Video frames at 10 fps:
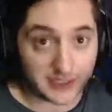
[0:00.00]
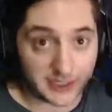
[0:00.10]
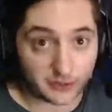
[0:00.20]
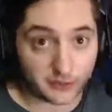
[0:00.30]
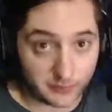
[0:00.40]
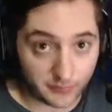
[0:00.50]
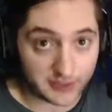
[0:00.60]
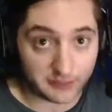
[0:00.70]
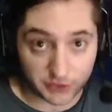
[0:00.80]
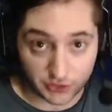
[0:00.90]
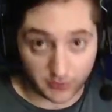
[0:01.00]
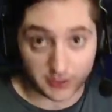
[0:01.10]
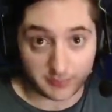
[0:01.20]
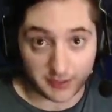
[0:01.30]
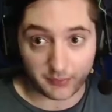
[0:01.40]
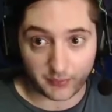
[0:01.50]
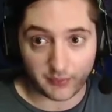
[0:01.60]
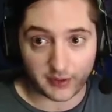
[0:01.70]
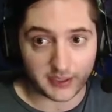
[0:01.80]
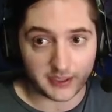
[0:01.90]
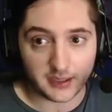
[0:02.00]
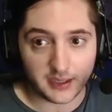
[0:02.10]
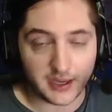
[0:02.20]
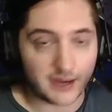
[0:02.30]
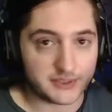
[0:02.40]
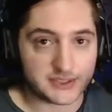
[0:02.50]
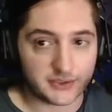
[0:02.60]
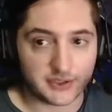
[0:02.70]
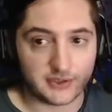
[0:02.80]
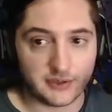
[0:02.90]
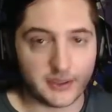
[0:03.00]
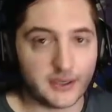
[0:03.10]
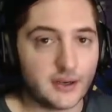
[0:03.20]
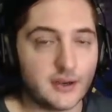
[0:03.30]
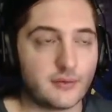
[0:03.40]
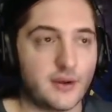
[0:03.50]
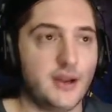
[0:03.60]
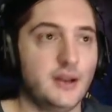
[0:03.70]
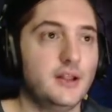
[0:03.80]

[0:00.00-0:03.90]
geared group and we had the majority of people we wanted in, and we still couldn't do it, right?